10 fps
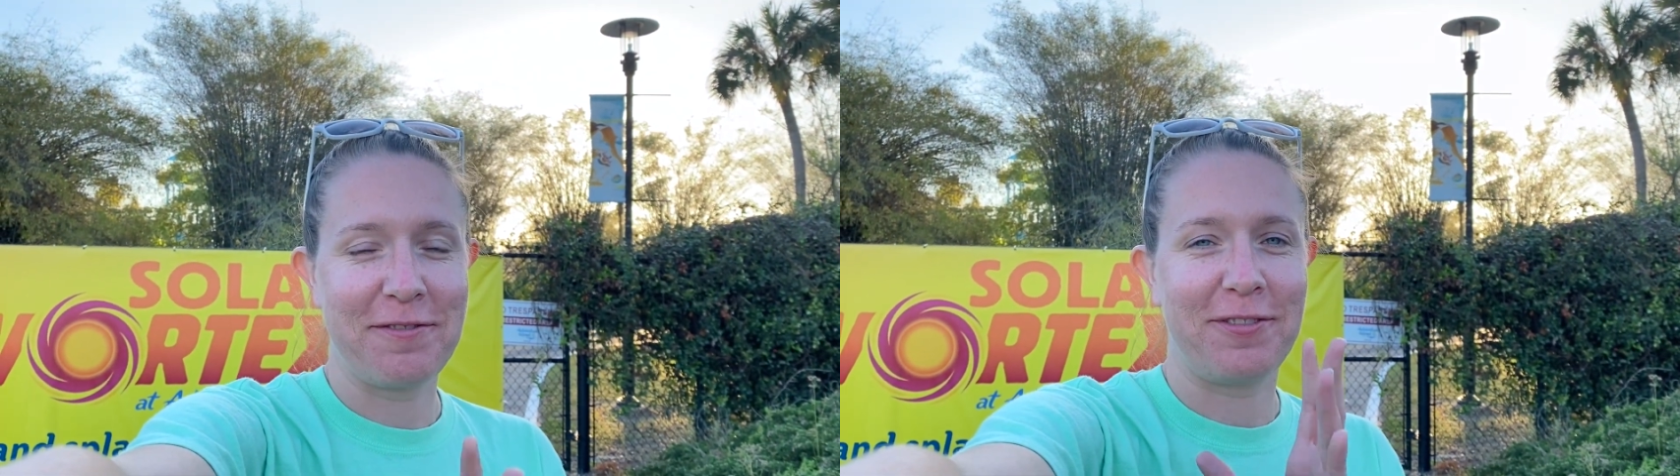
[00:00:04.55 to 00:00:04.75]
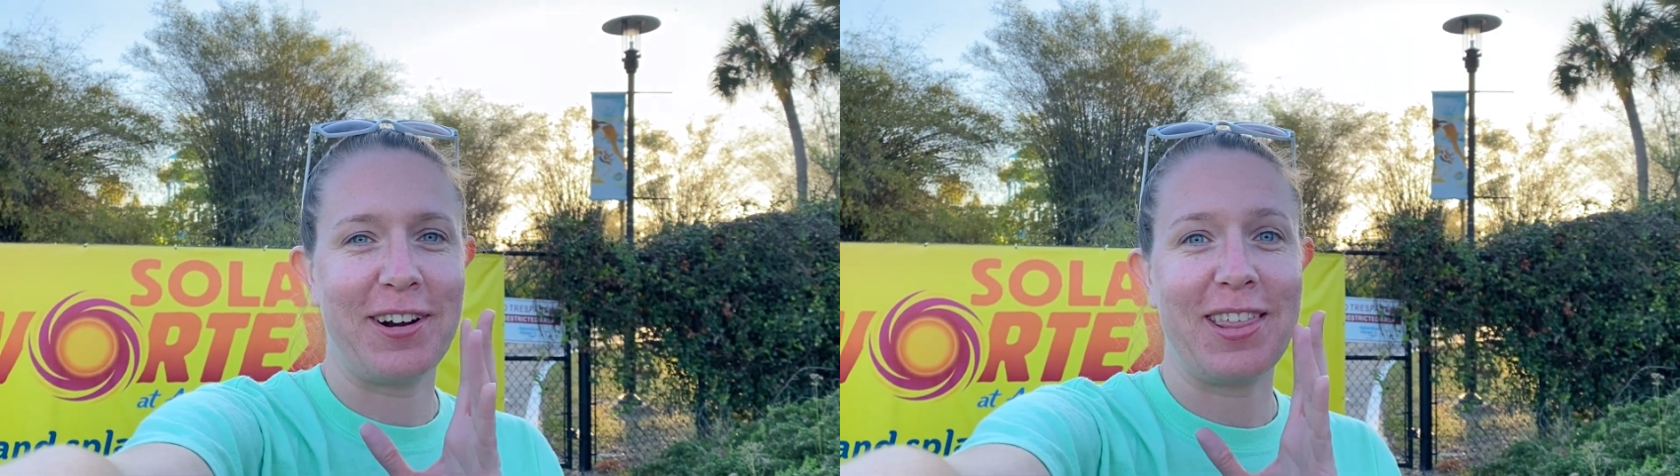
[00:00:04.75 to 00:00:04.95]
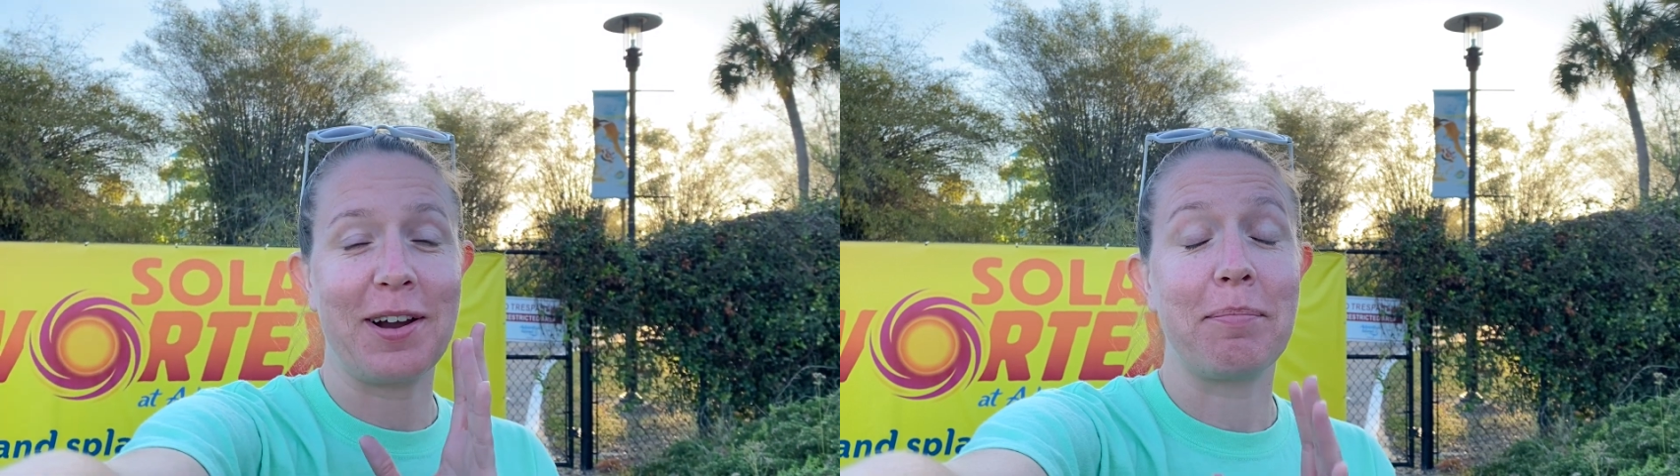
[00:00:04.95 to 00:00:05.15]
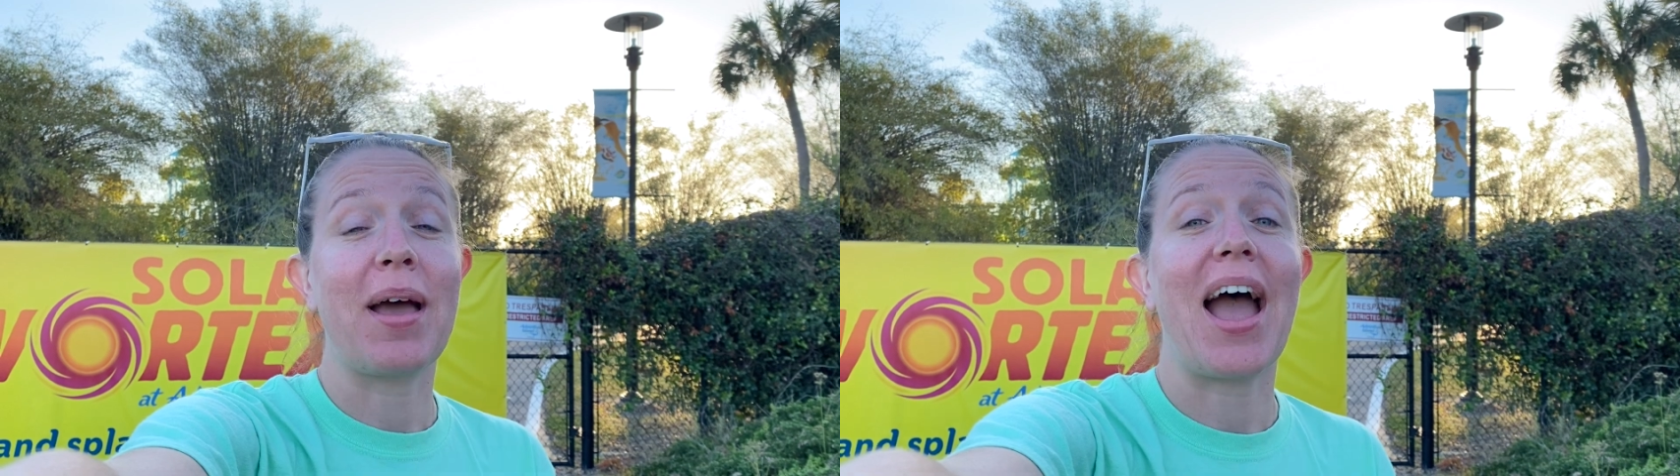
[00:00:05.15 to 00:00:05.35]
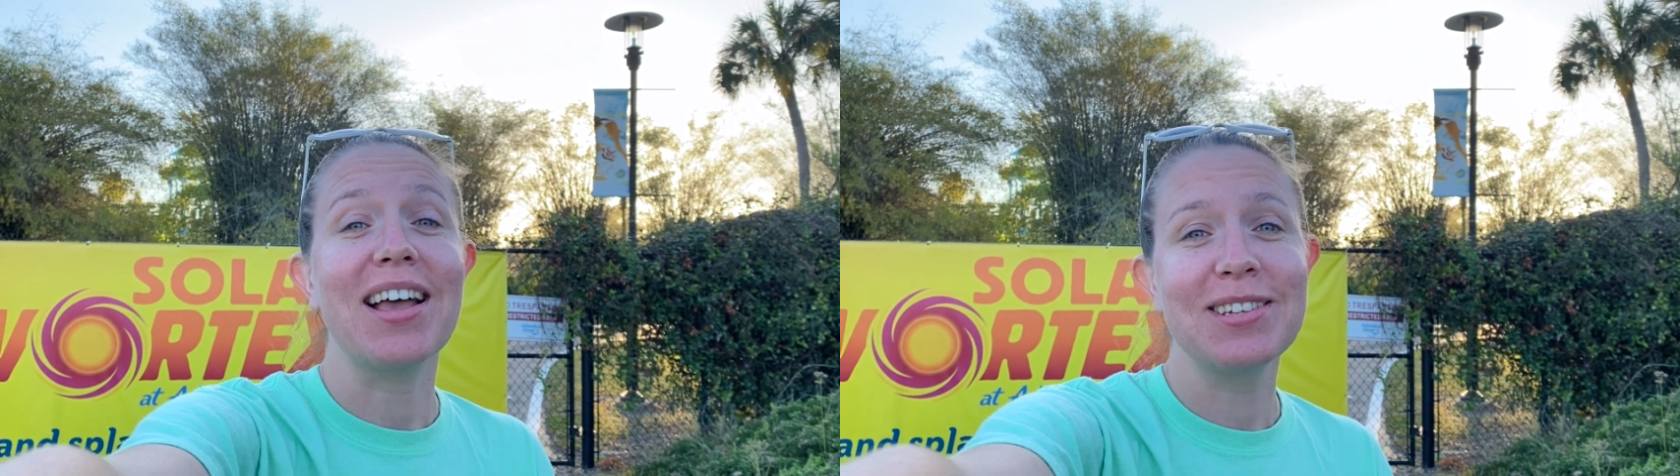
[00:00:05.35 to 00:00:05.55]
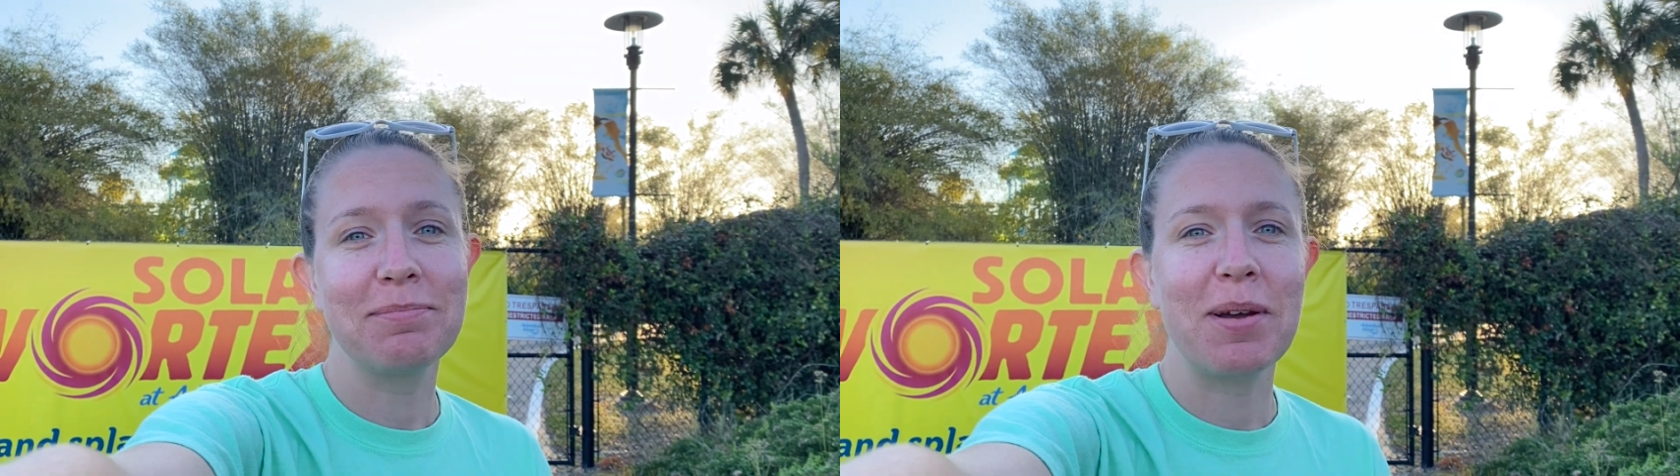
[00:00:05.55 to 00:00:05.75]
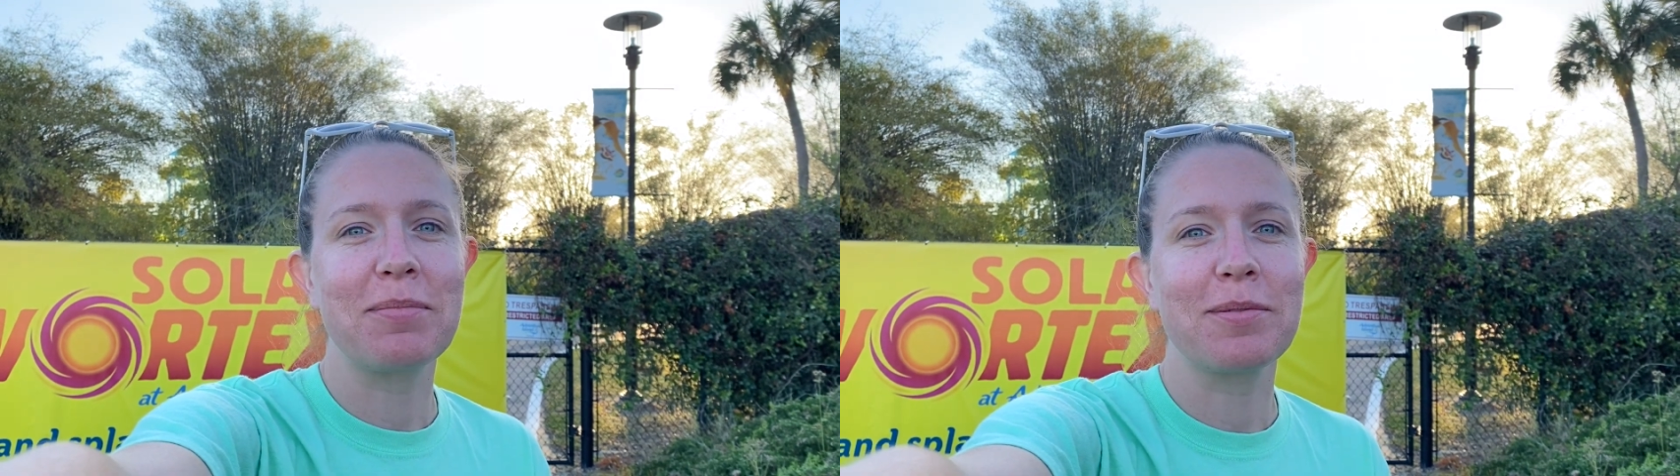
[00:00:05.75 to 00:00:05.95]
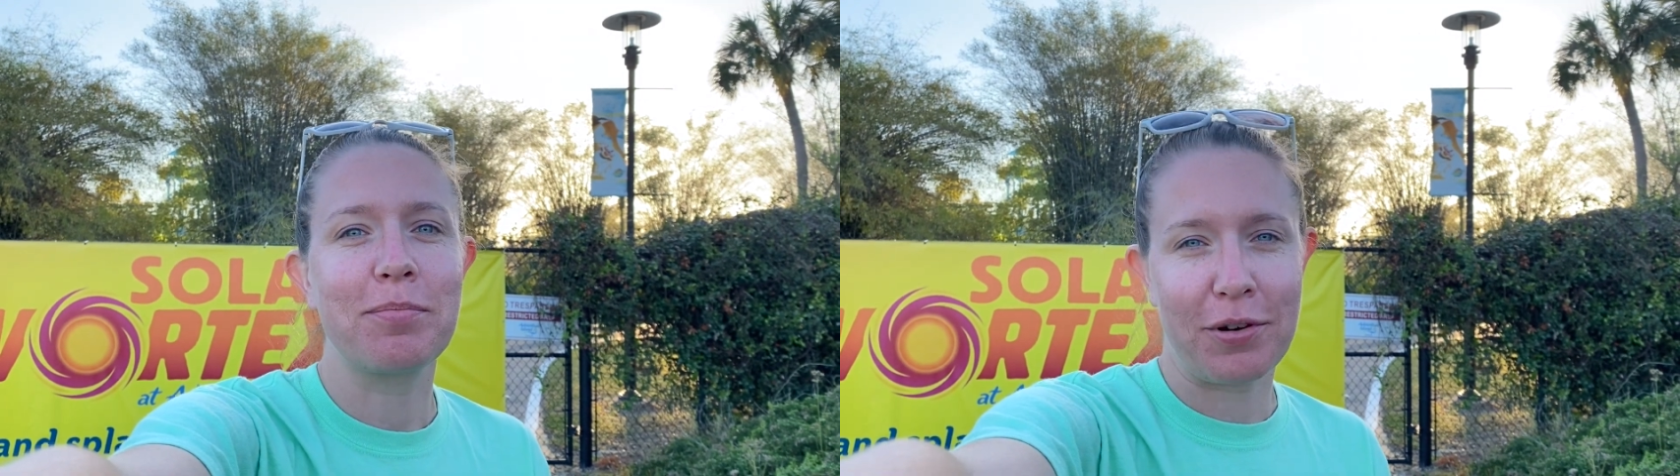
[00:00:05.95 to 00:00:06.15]
for their past
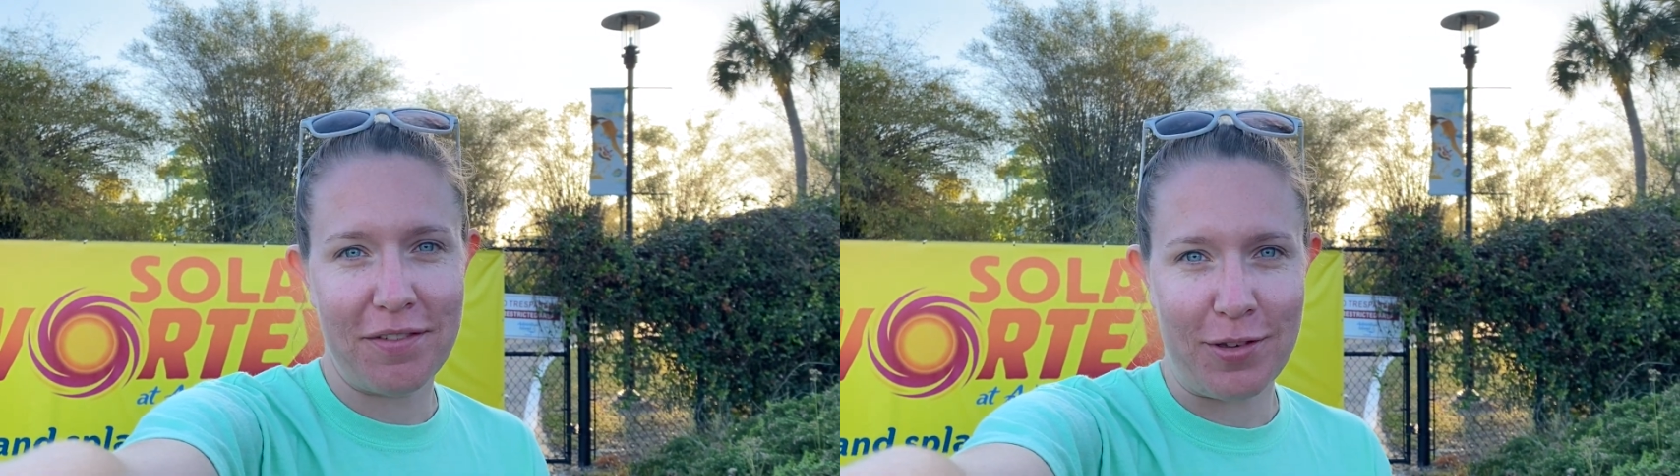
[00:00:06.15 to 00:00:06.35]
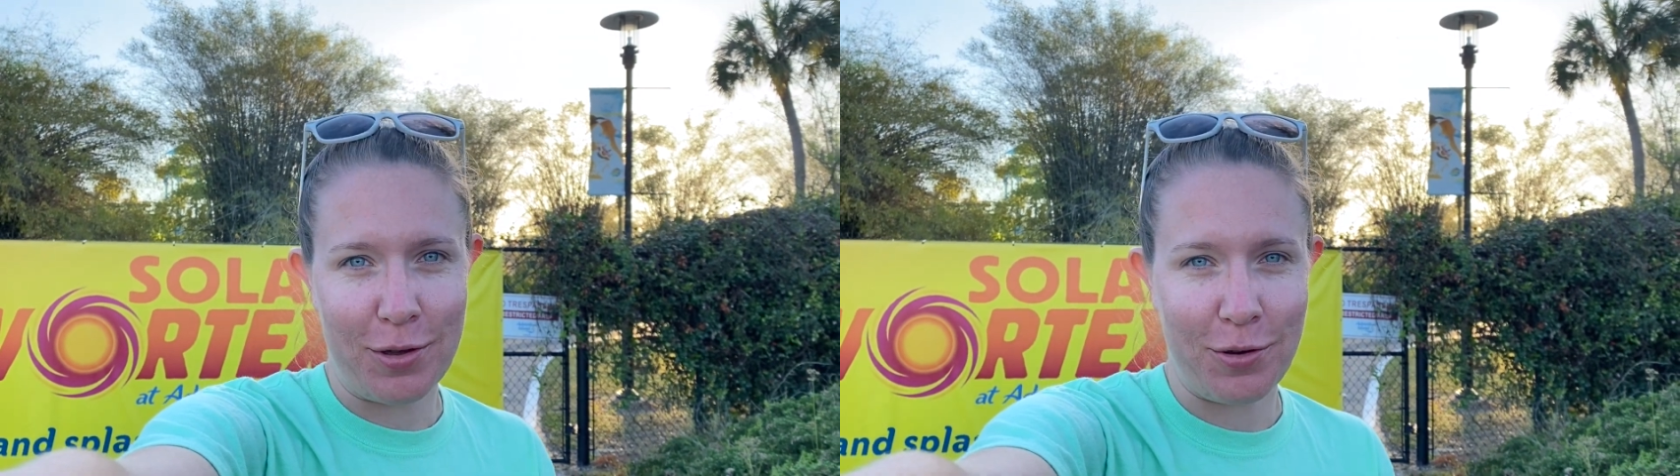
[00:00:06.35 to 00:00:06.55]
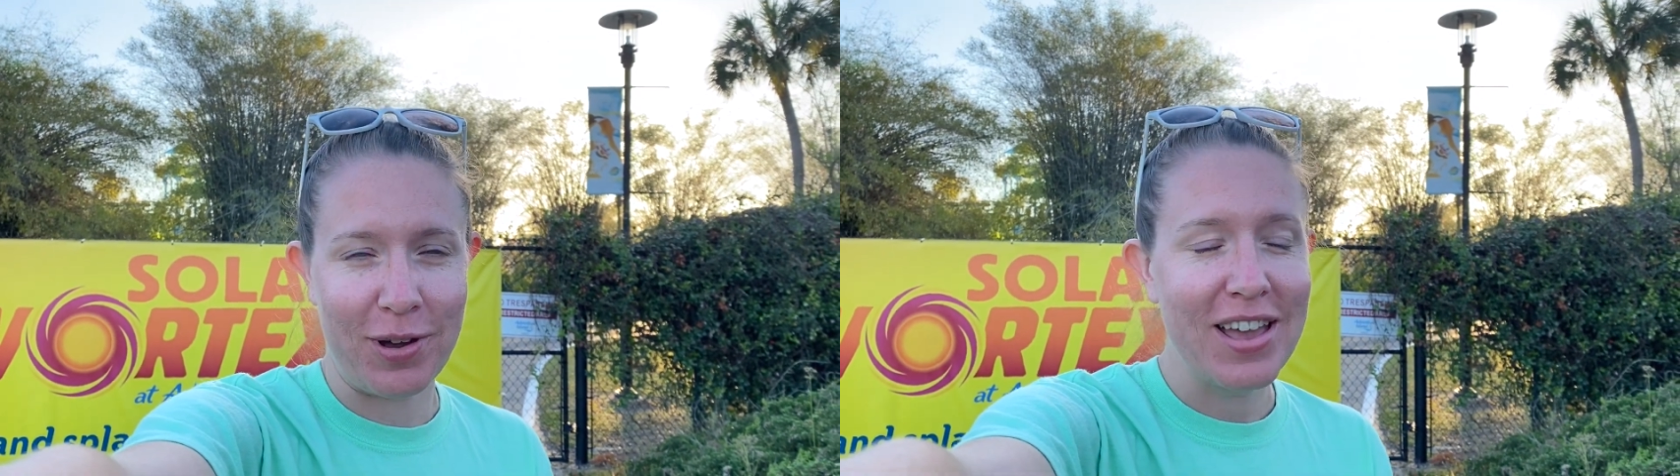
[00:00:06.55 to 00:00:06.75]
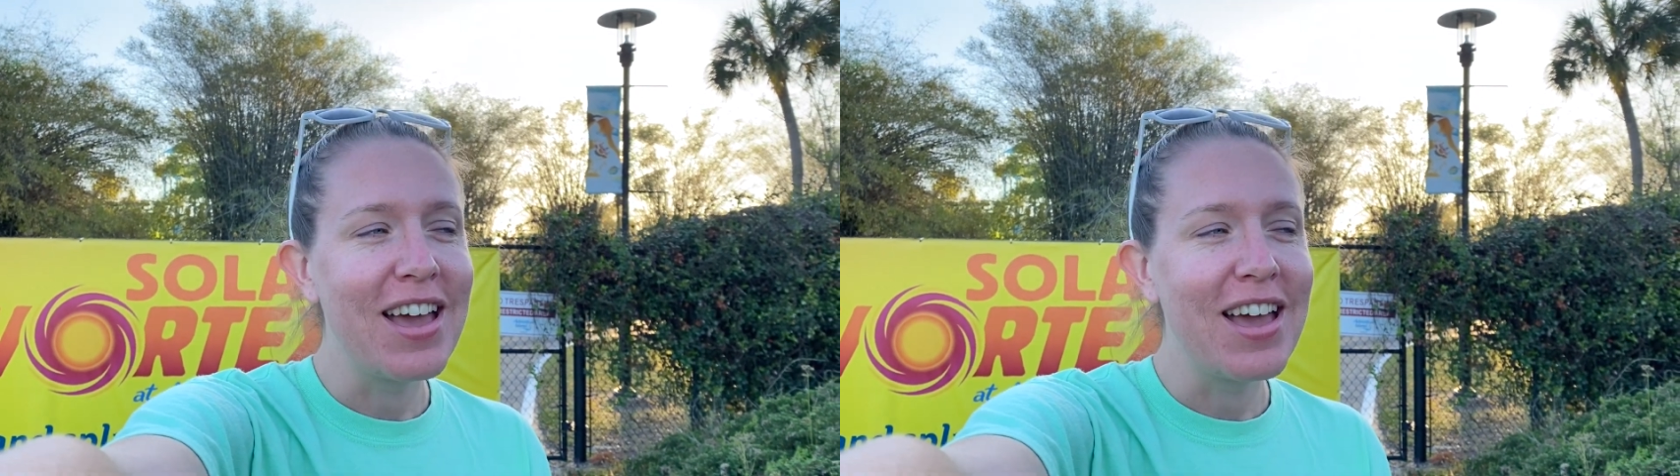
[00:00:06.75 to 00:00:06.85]
member preview